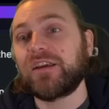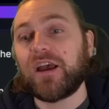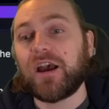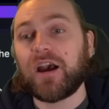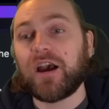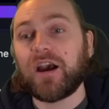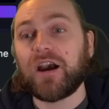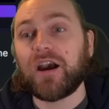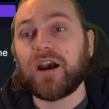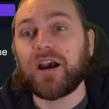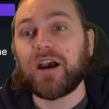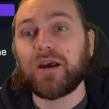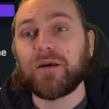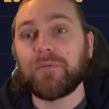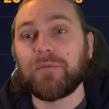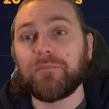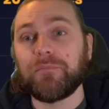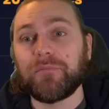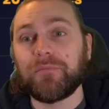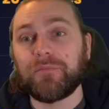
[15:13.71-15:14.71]

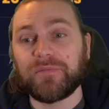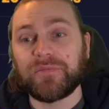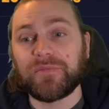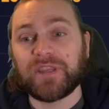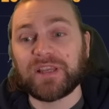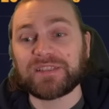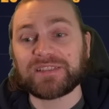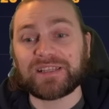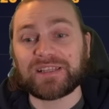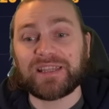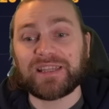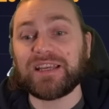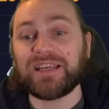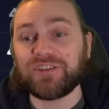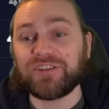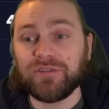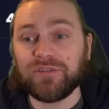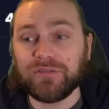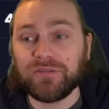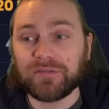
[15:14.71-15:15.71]
um, next
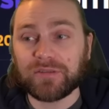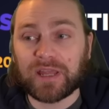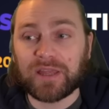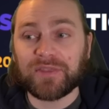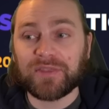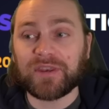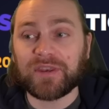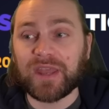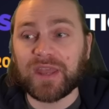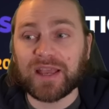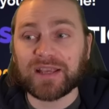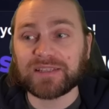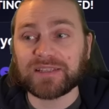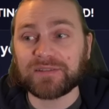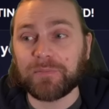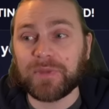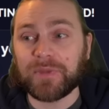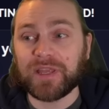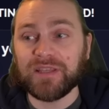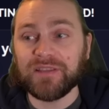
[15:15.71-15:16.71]
collection, getting the
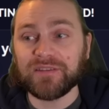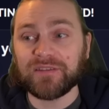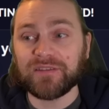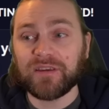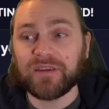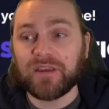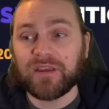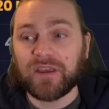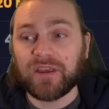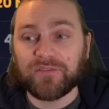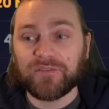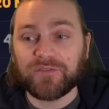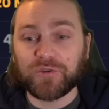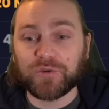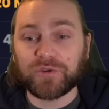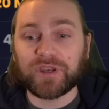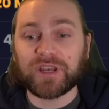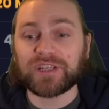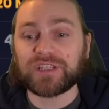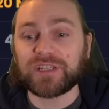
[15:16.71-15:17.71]
next mint, if
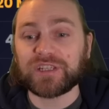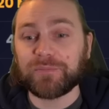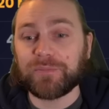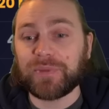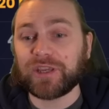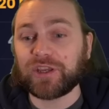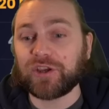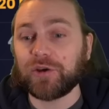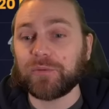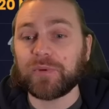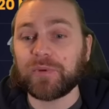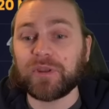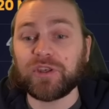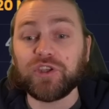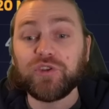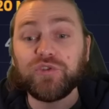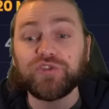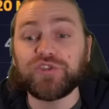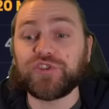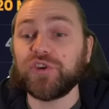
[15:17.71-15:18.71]
you can actually pick up and
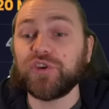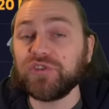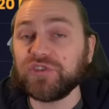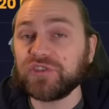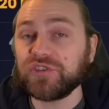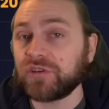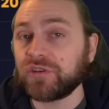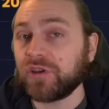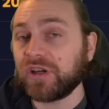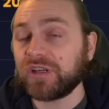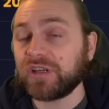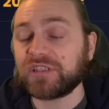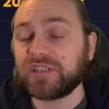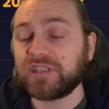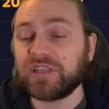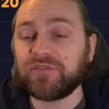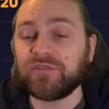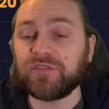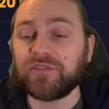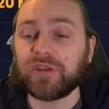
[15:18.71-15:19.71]
use dust, not
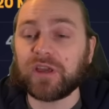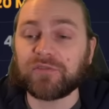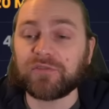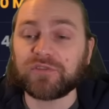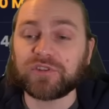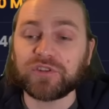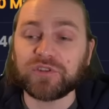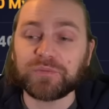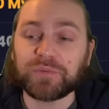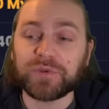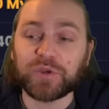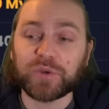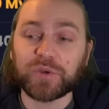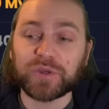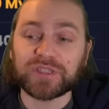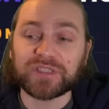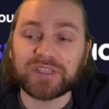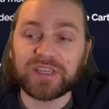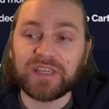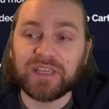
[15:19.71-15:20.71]
actually even have to use
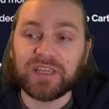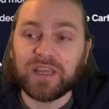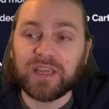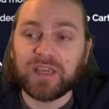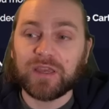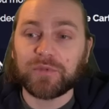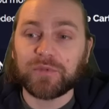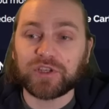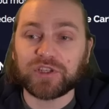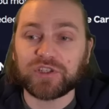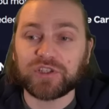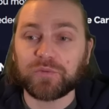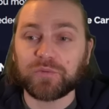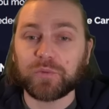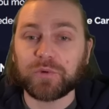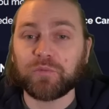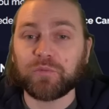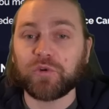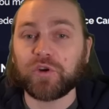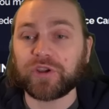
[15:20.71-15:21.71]
BUSD because you've
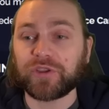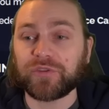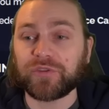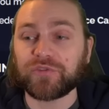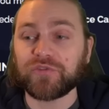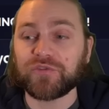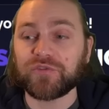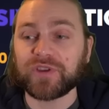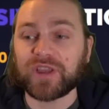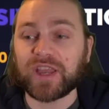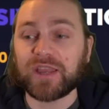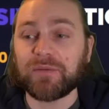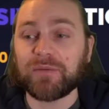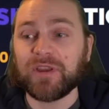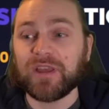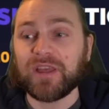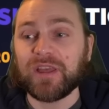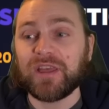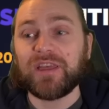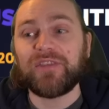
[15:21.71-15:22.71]
been working through the game,
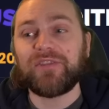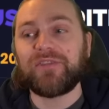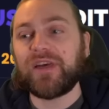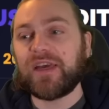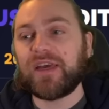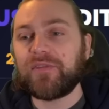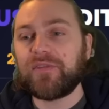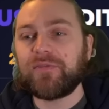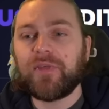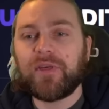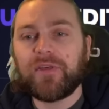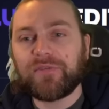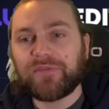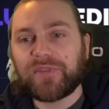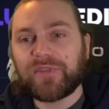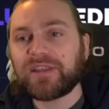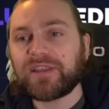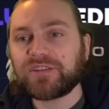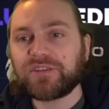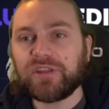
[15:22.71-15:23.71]
then
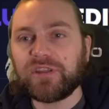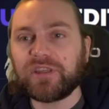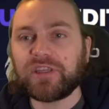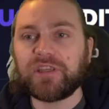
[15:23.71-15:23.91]
that's going to